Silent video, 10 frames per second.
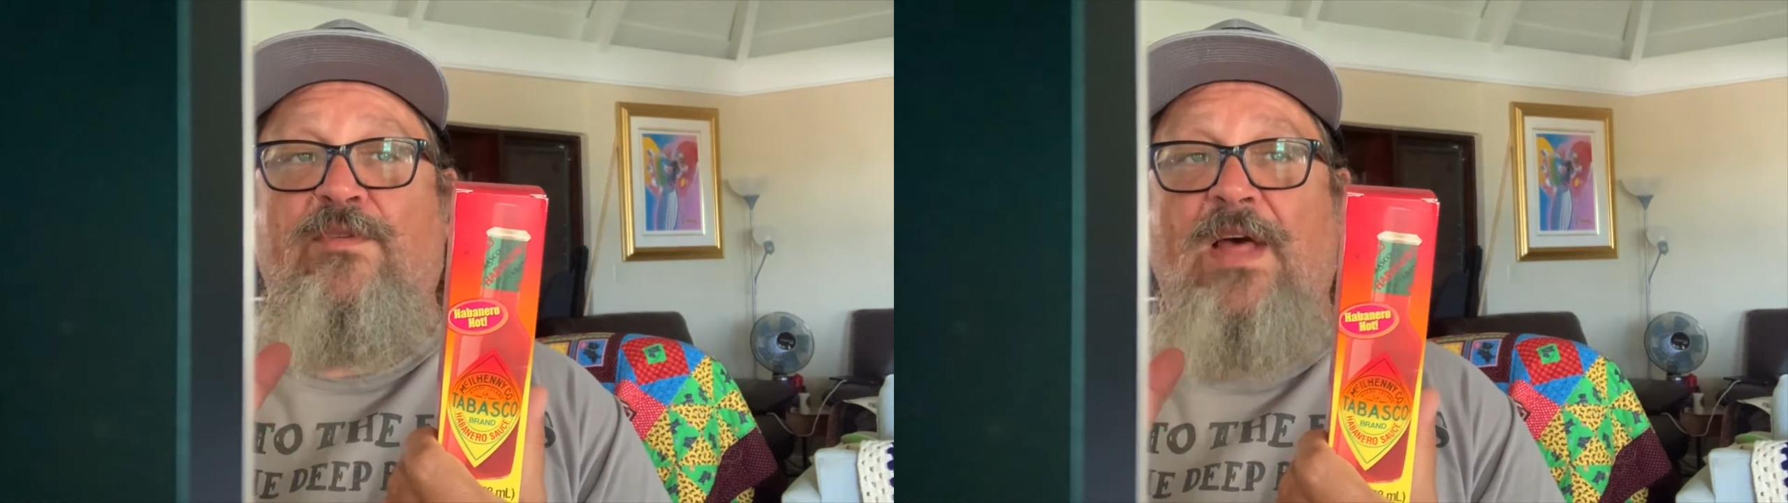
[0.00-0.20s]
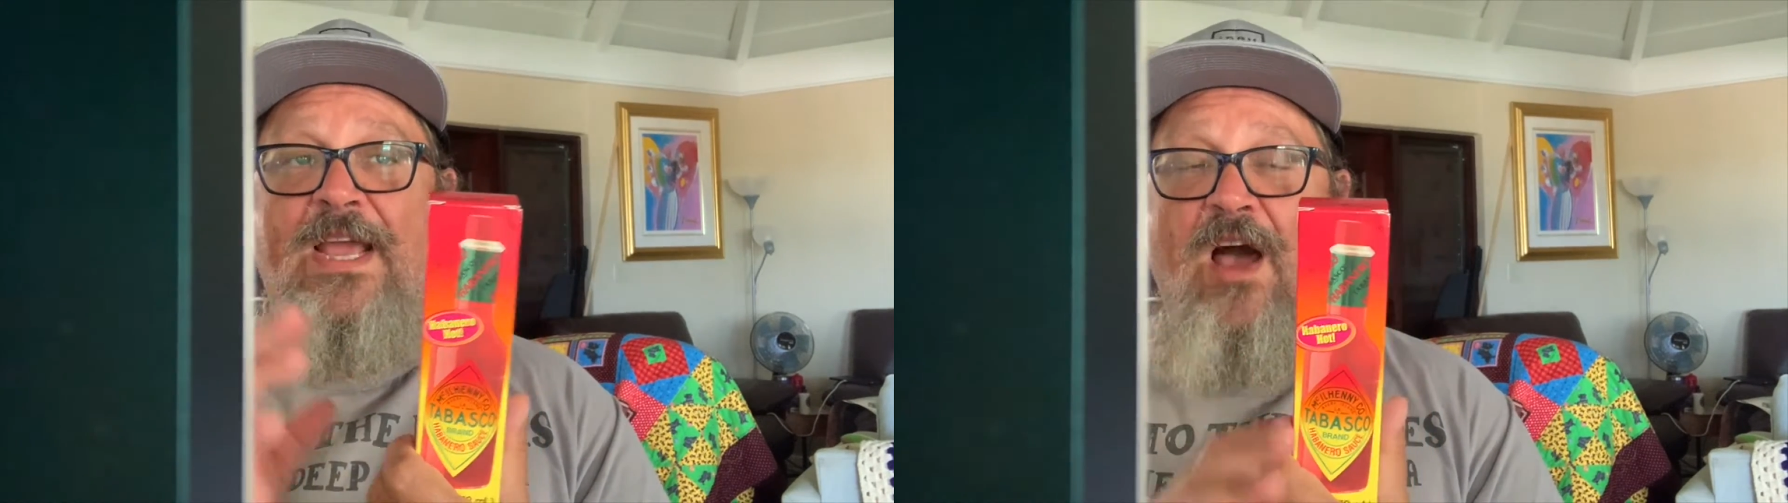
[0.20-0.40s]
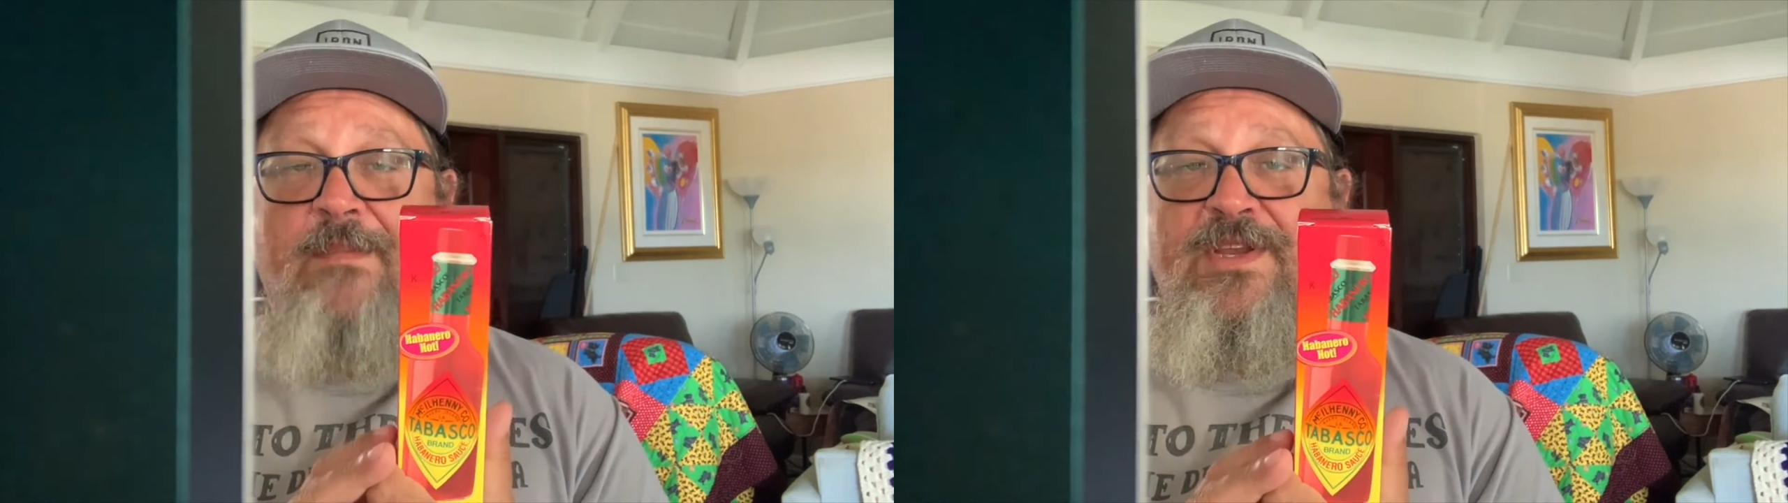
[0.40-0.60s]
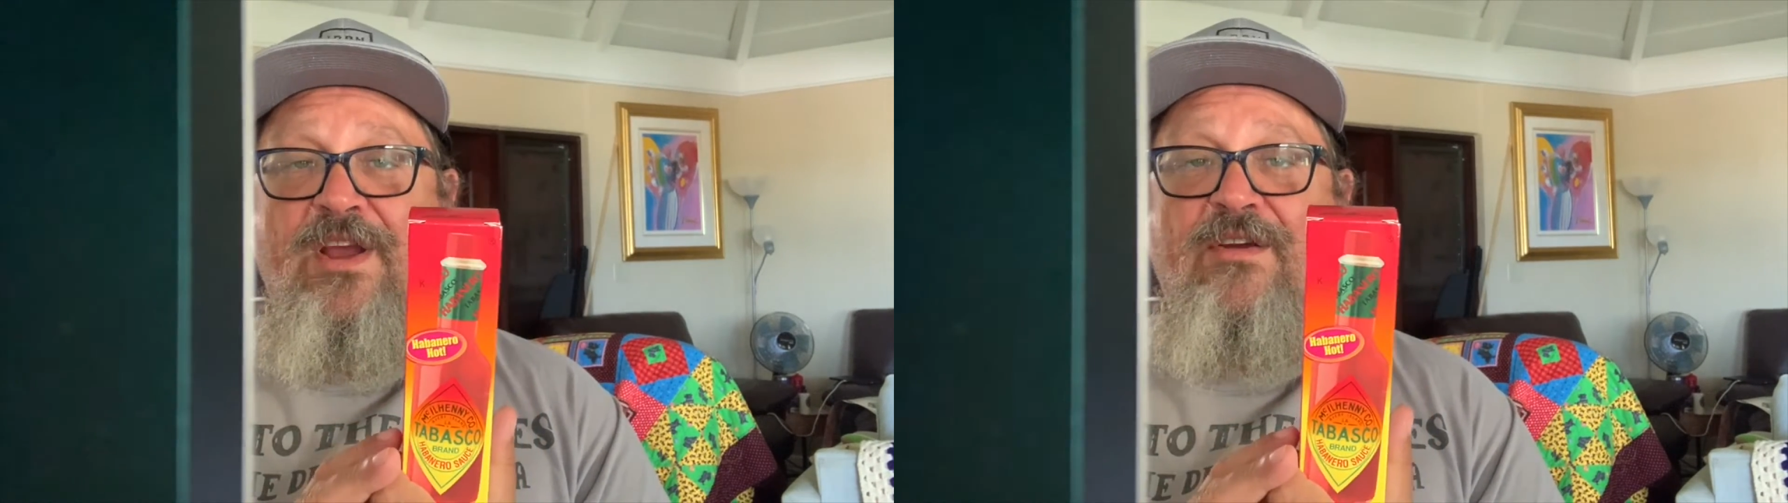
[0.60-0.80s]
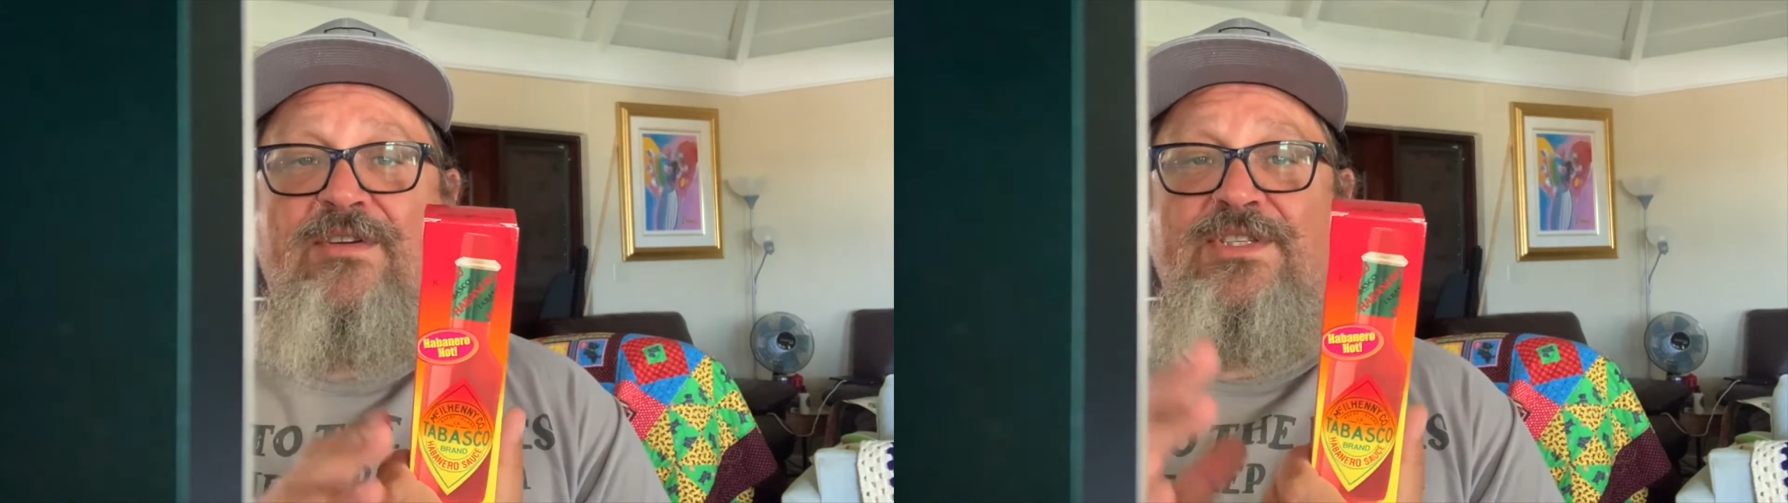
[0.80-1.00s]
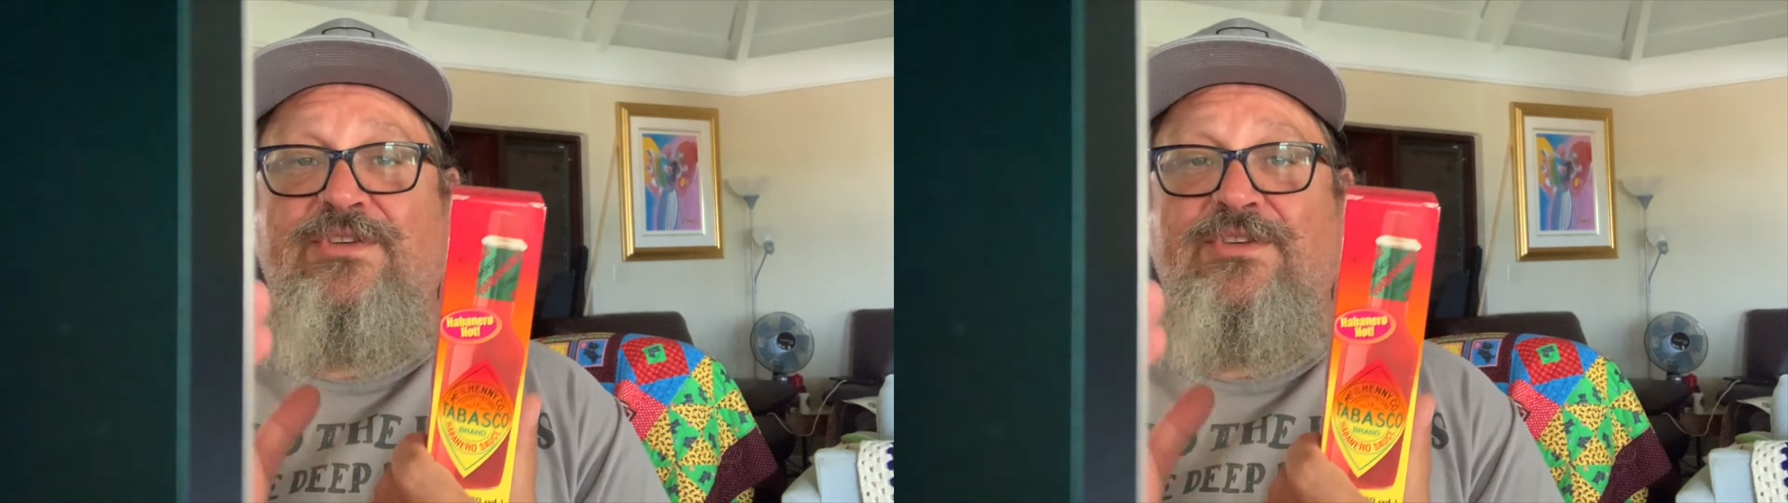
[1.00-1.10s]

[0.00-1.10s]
like habaneros and